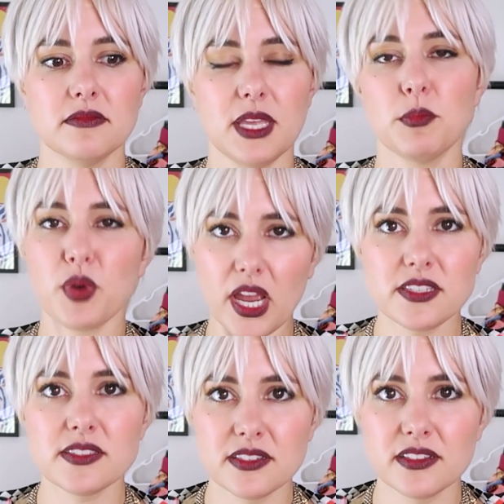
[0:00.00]

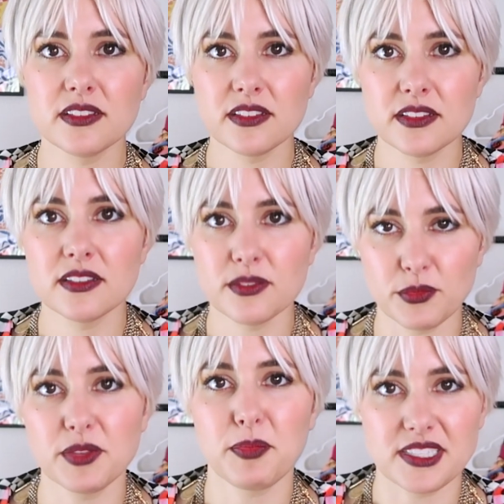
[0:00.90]
impressed
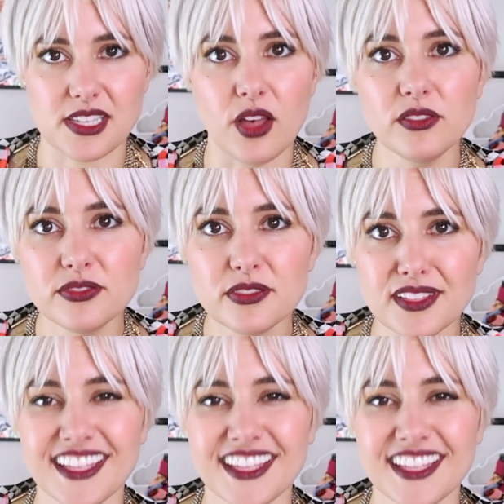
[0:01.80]
with myself.